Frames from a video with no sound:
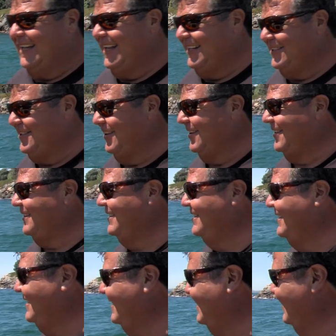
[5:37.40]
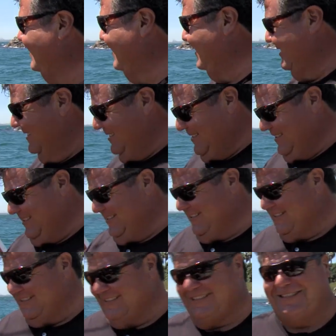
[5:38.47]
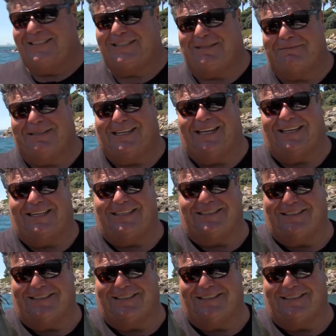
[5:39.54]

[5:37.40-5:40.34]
sand shark. It's, it's not over, Dan. It's not over. It's just beginning.